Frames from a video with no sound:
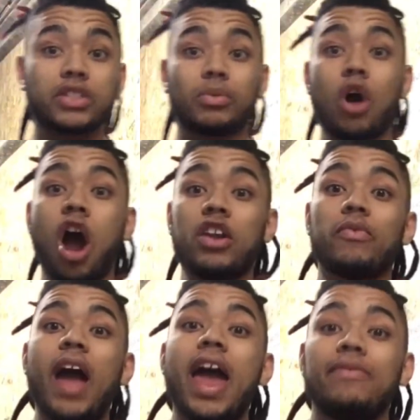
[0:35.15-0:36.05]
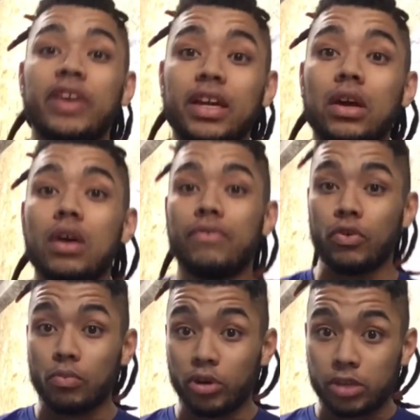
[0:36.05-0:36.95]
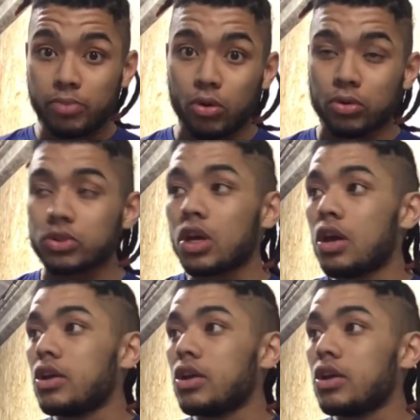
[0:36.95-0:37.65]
some kind of heavy full body pulls.